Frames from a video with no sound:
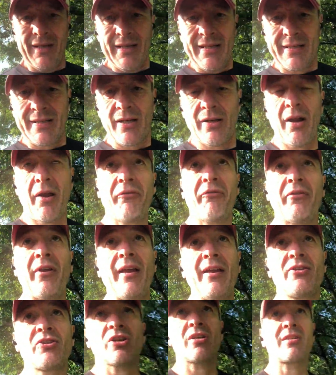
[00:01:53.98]
easier if
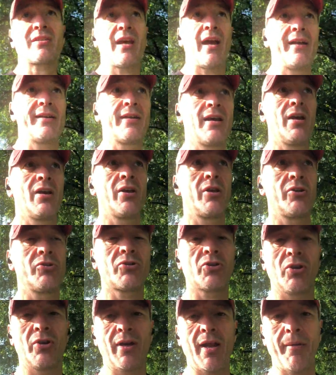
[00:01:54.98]
they just said you
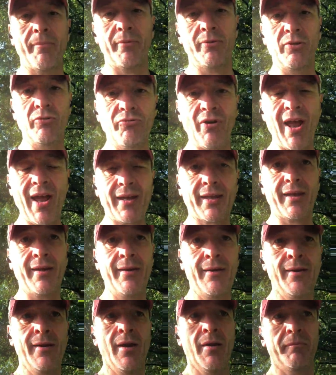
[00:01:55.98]
turn up and you rack,
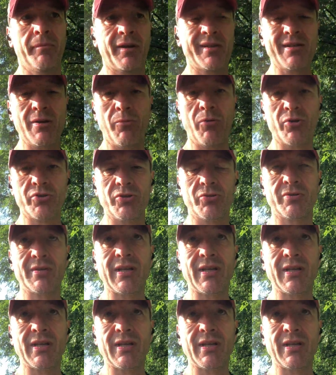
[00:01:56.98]
because there was no